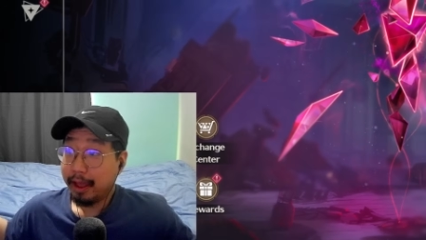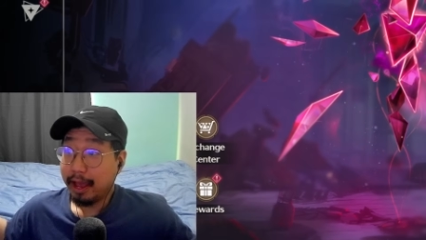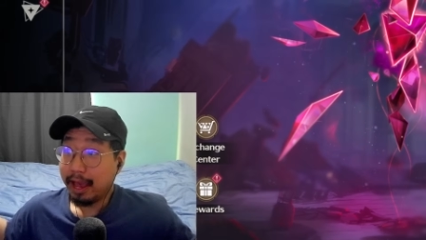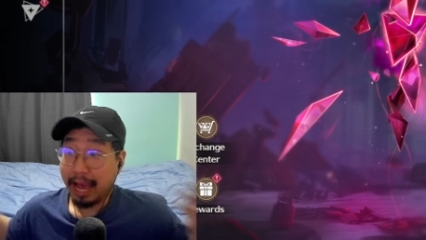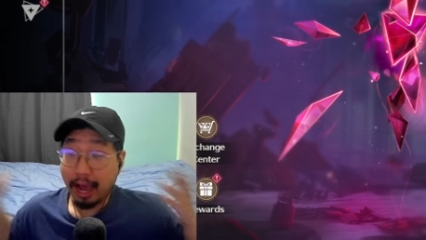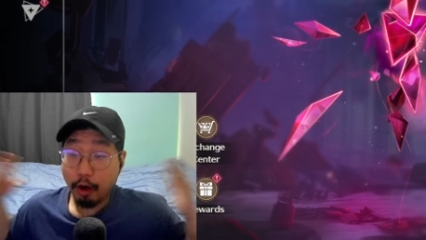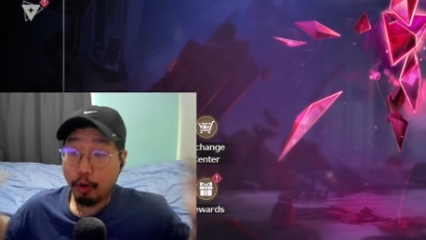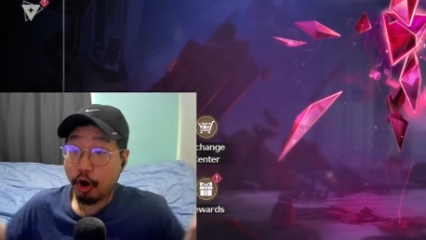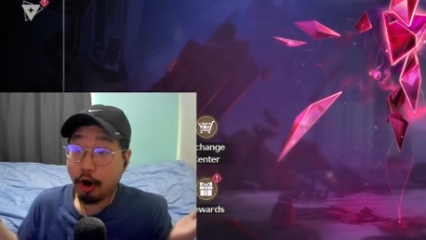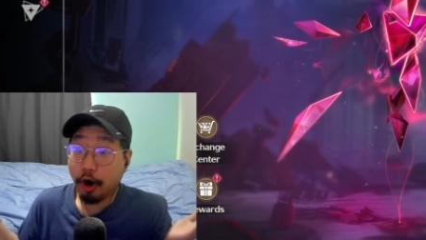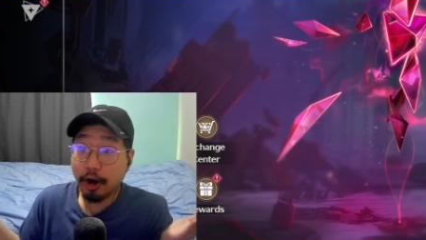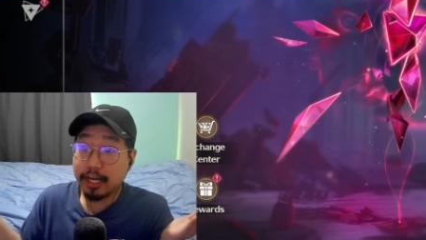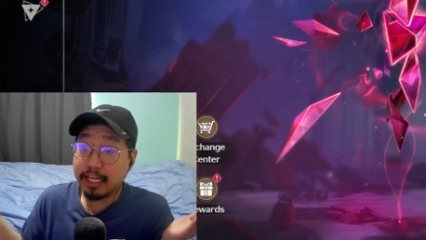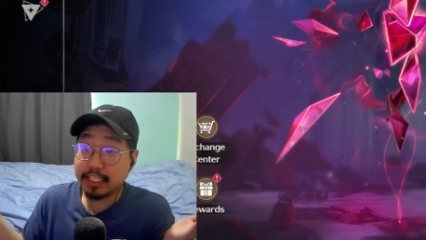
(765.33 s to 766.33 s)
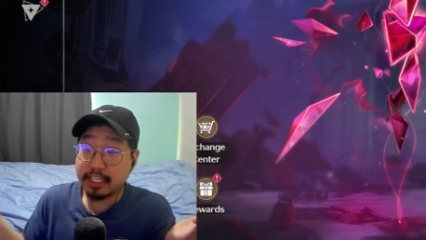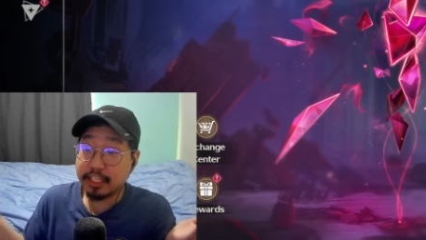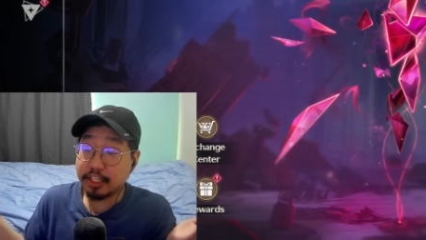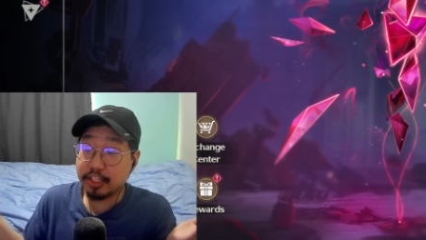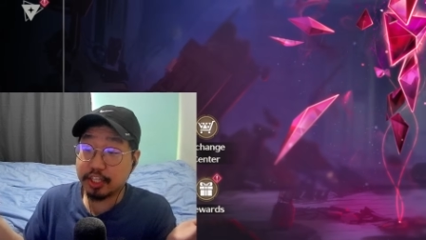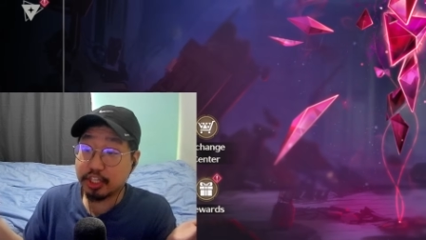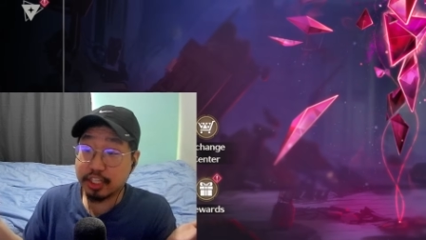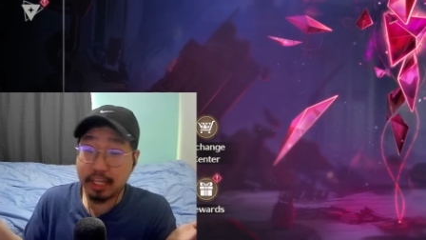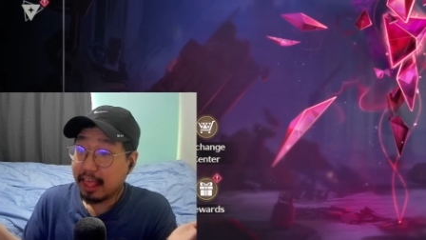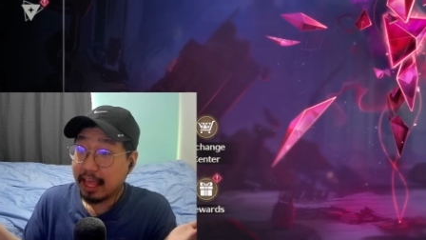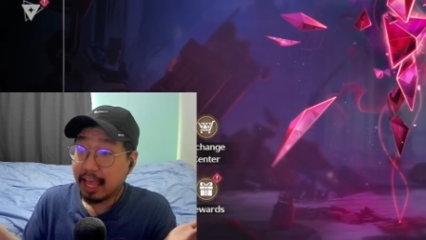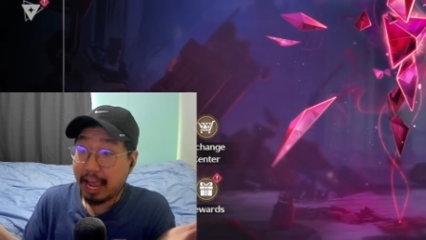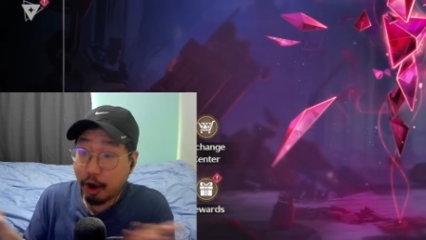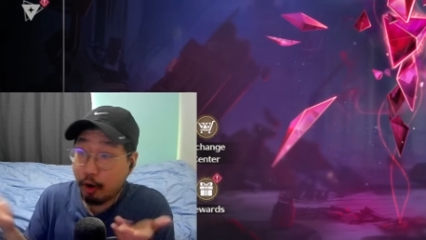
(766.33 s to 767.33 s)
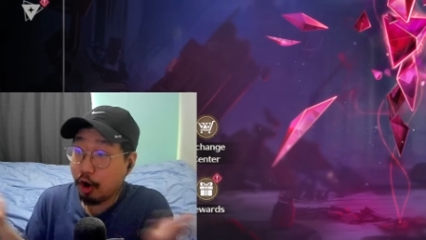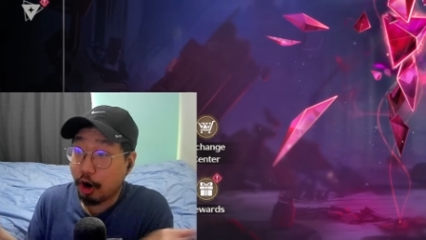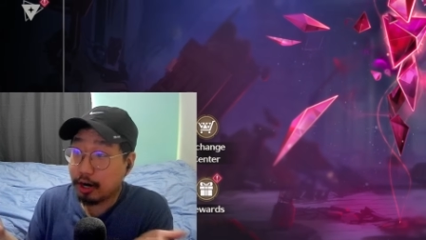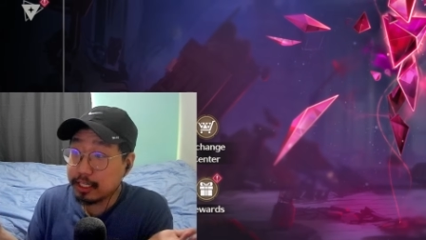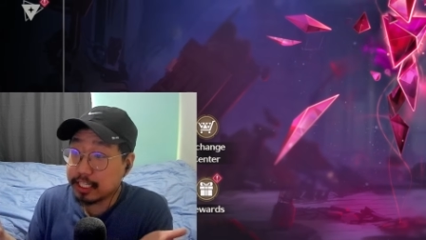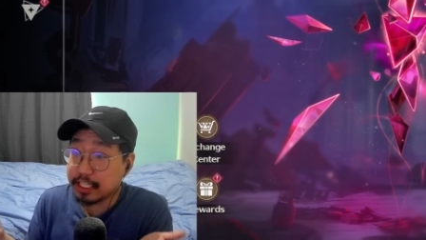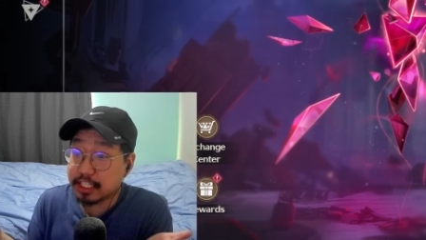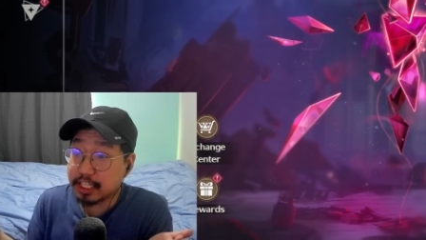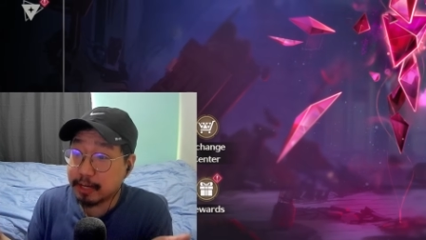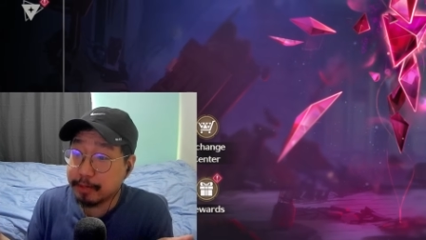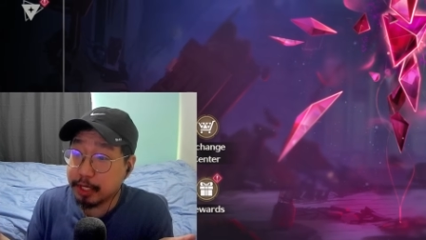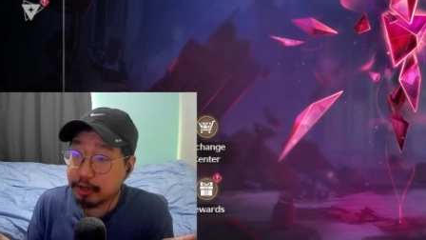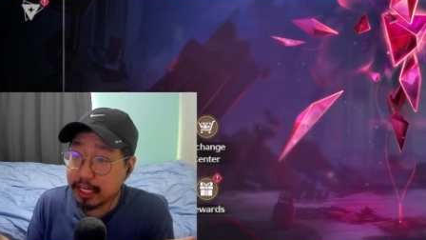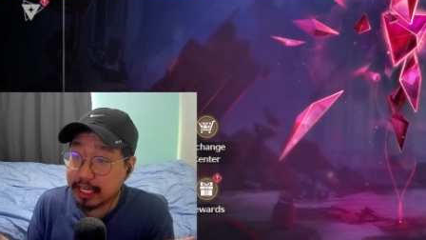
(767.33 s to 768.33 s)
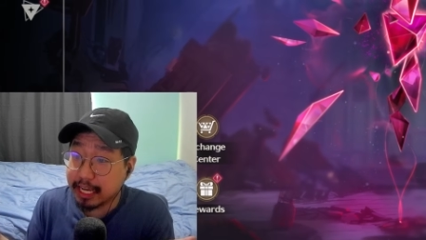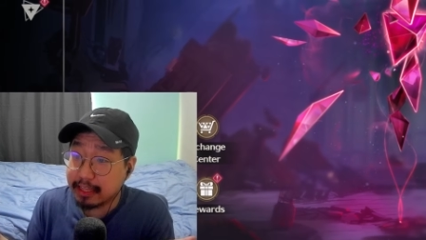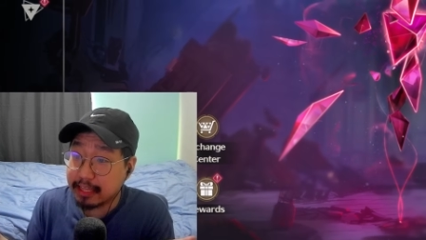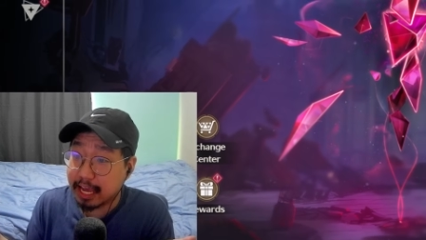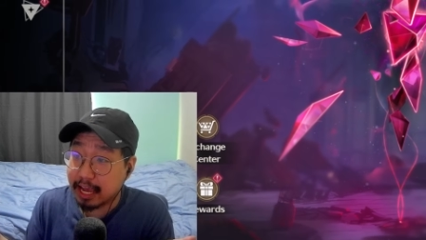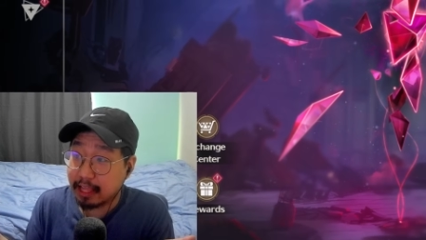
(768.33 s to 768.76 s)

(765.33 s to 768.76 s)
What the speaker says: How hard is it to communicate that?